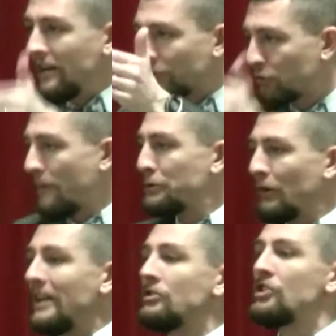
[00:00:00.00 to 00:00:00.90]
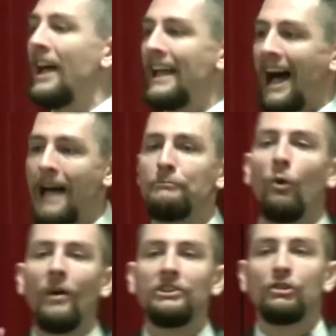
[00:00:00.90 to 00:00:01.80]
of Scripture each day, I'm
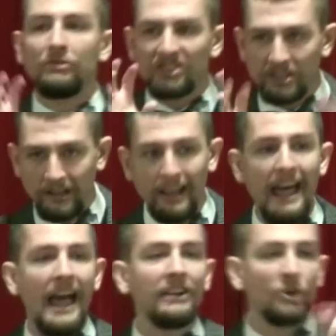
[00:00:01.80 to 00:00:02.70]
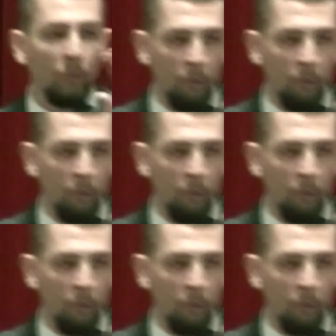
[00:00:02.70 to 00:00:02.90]
going to select